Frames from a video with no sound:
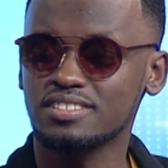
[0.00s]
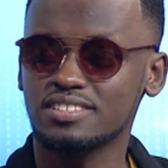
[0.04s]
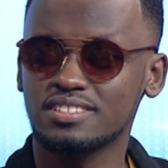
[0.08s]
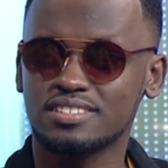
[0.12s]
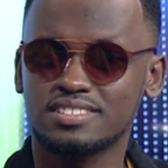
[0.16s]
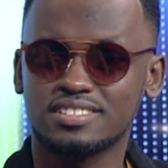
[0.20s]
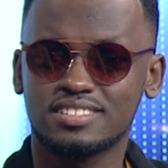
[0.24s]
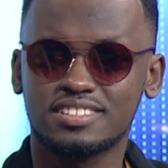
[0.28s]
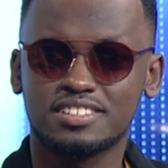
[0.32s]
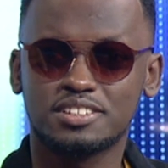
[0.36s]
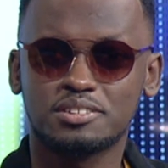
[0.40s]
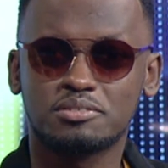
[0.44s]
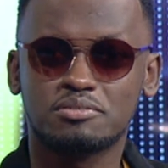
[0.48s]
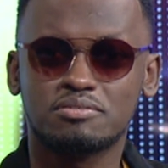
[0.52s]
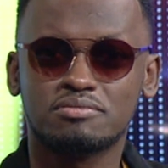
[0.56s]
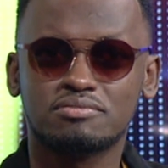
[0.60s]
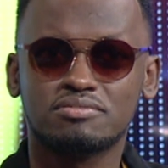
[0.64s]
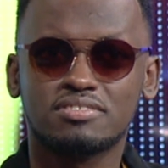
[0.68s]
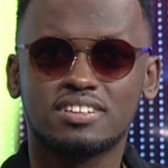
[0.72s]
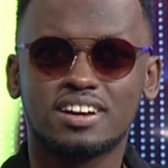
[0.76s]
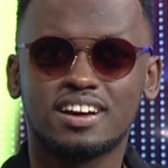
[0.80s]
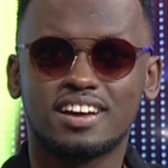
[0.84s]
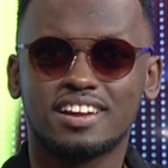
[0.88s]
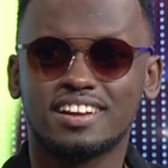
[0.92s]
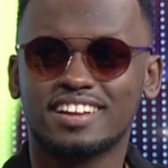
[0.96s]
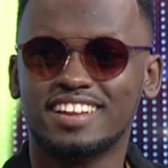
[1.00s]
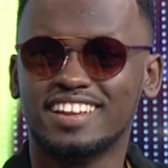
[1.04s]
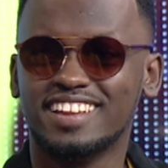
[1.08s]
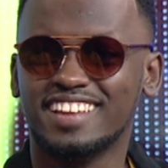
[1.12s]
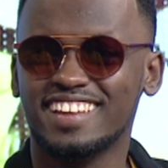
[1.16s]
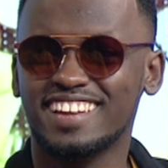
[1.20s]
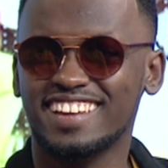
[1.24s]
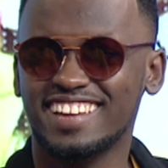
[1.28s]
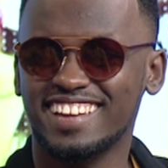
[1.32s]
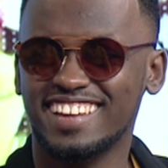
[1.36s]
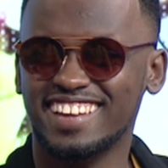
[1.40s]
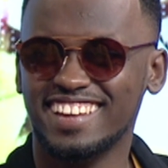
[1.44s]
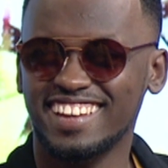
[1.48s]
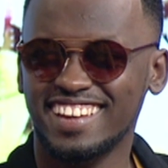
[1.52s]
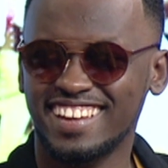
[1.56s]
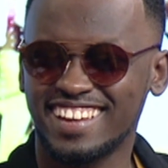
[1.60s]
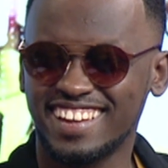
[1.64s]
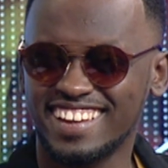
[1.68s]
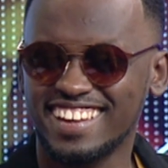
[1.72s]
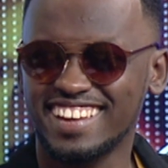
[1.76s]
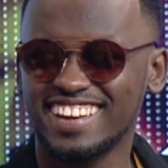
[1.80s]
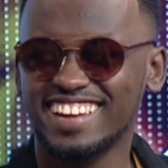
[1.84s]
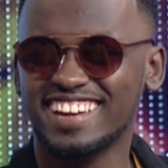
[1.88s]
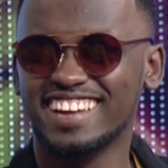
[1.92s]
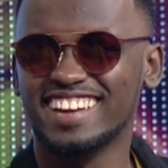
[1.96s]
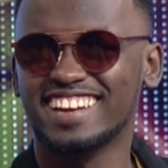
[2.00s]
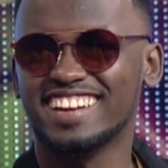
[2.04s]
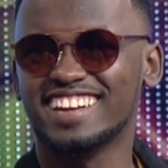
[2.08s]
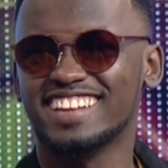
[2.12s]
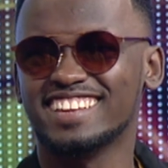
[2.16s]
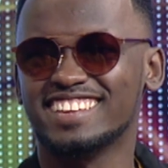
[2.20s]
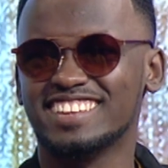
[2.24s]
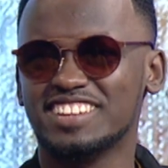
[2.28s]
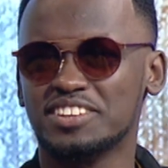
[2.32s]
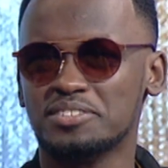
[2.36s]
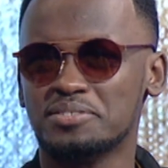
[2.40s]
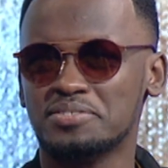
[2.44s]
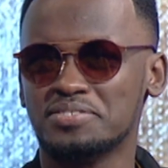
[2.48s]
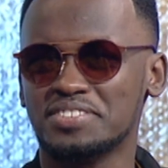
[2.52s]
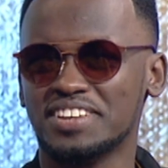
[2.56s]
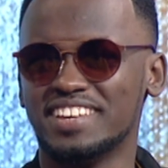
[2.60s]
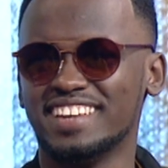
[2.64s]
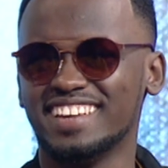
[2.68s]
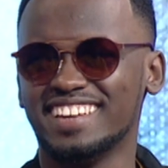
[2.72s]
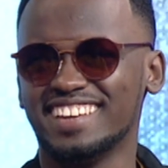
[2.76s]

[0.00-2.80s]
ngiye kuvugana na David.